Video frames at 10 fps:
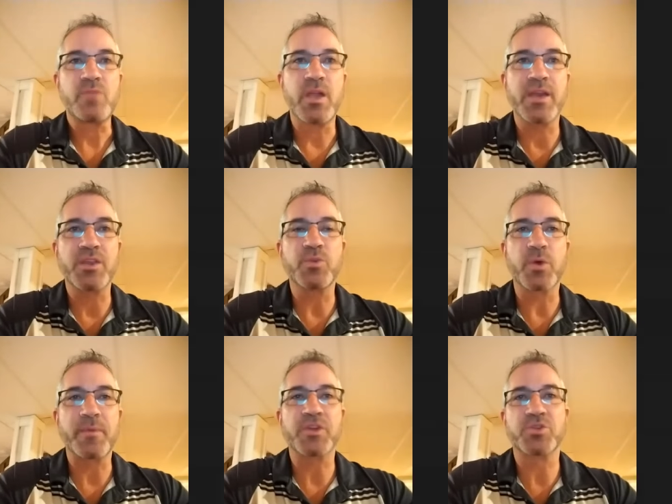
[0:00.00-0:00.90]
And you
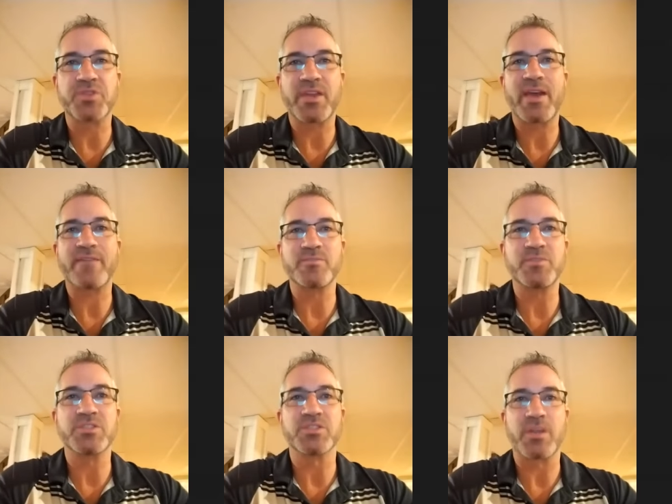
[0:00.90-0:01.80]
want to make sure that you have some
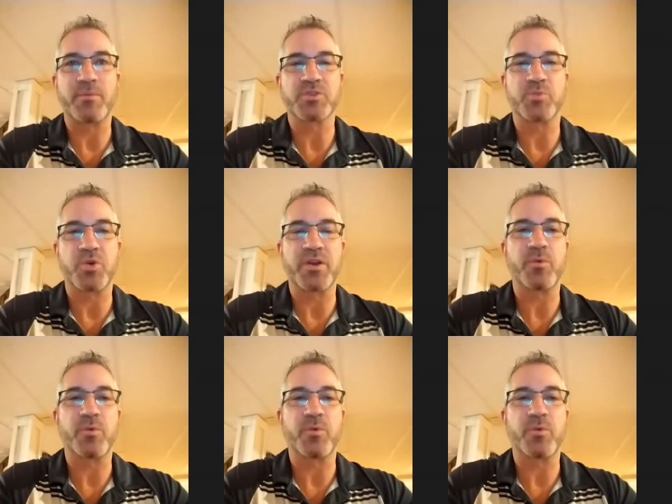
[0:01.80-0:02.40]
decent lumbar support.